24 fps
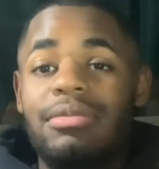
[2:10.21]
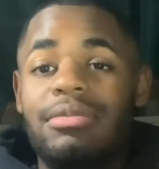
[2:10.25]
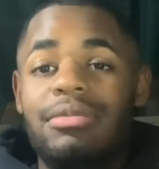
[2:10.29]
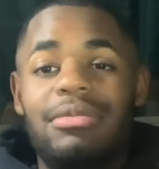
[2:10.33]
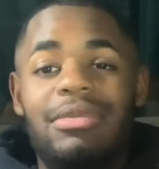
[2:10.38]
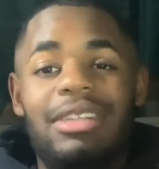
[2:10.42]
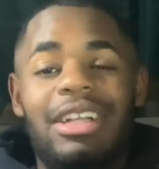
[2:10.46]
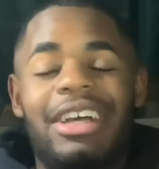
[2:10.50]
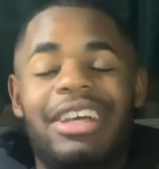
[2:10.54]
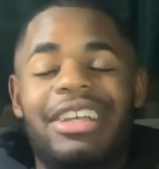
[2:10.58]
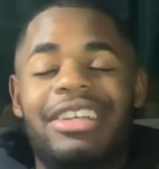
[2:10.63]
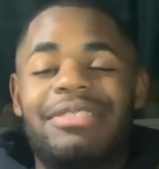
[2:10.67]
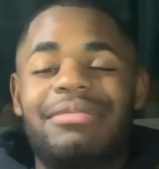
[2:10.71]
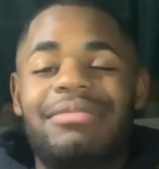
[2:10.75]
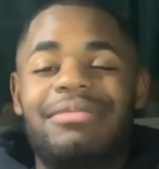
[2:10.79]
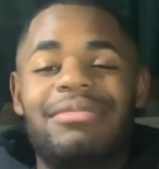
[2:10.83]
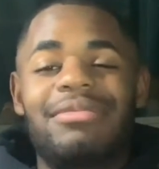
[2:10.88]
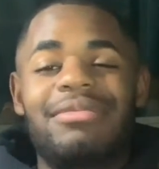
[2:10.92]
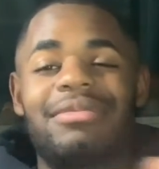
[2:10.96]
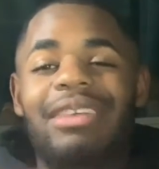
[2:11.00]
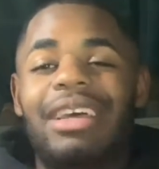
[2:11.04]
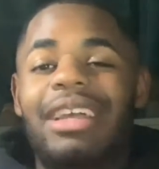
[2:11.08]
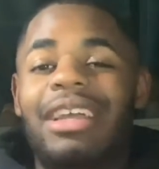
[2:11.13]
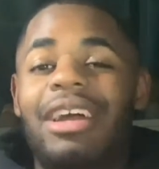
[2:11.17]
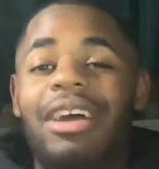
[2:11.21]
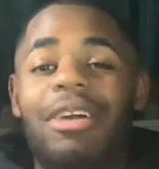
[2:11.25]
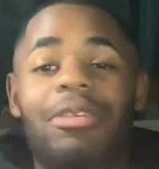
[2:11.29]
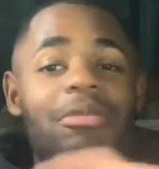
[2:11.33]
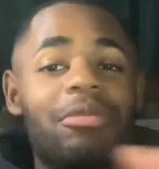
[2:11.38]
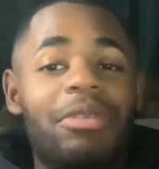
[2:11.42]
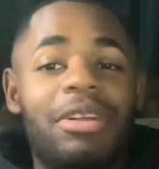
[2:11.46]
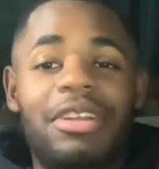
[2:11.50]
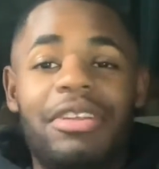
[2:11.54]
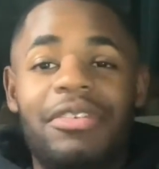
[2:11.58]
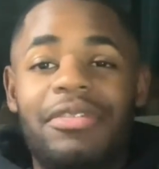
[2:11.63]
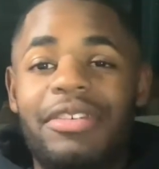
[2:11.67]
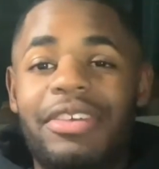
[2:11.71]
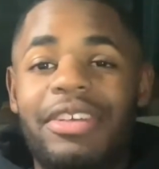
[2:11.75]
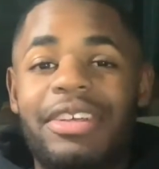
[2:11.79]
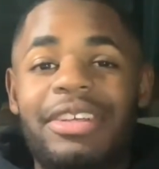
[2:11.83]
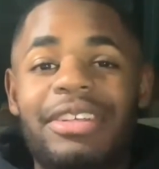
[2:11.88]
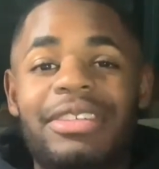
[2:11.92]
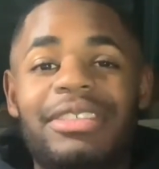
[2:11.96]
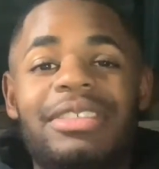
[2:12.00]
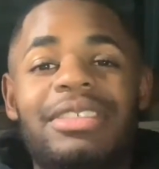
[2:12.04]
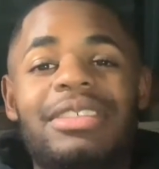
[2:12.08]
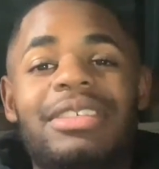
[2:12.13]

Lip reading: Like, I got rid of it.